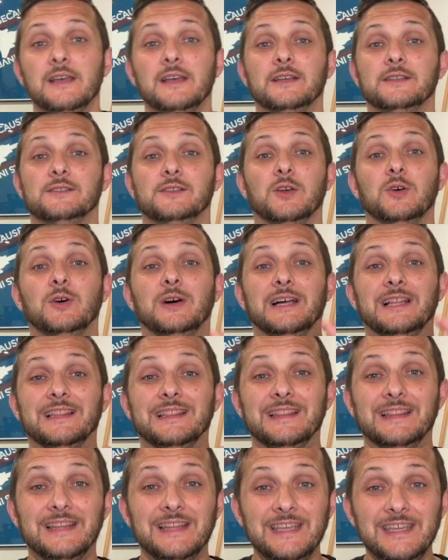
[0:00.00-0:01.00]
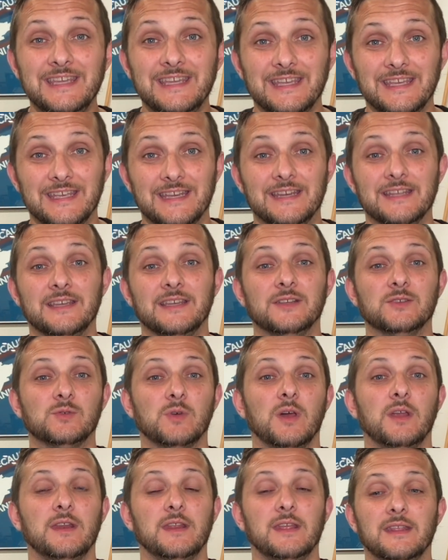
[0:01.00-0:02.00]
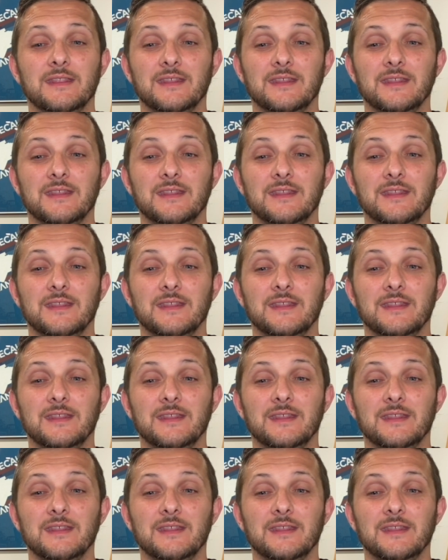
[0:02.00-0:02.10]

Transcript: So a lead is what